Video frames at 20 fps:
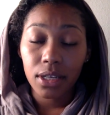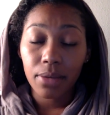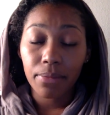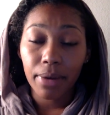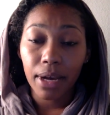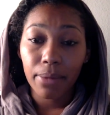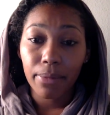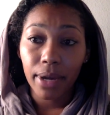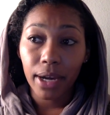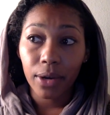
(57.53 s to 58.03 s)
and
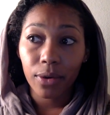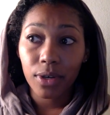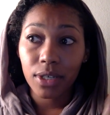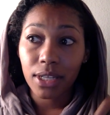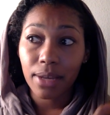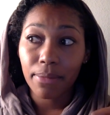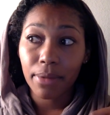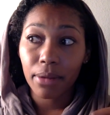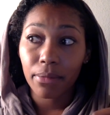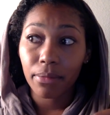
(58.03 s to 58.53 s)
by backwards,
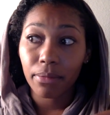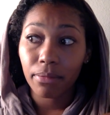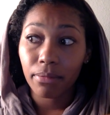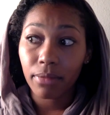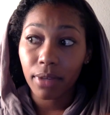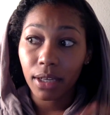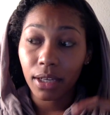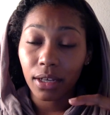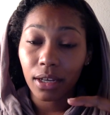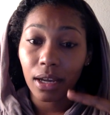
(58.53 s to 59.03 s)
I'm
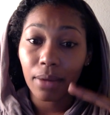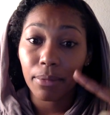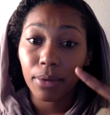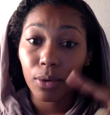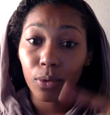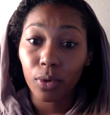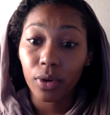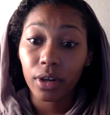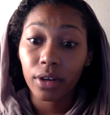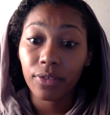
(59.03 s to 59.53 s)
gonna
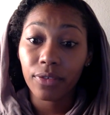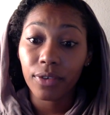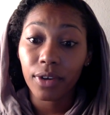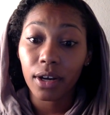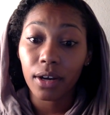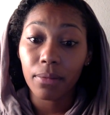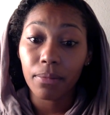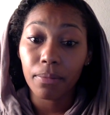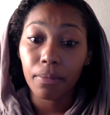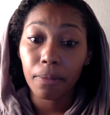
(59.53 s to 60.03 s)
work
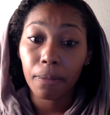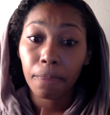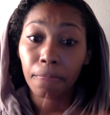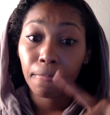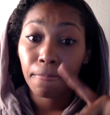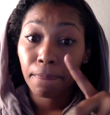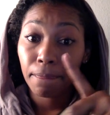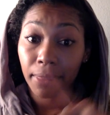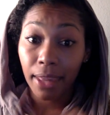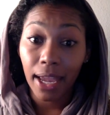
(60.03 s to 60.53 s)
from
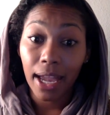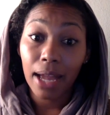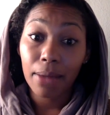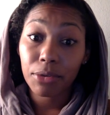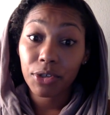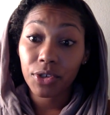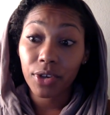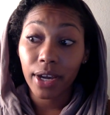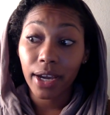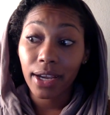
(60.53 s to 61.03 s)
the
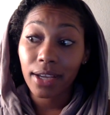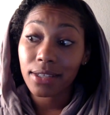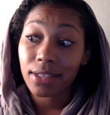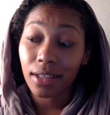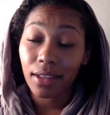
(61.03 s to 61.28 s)
abstracts.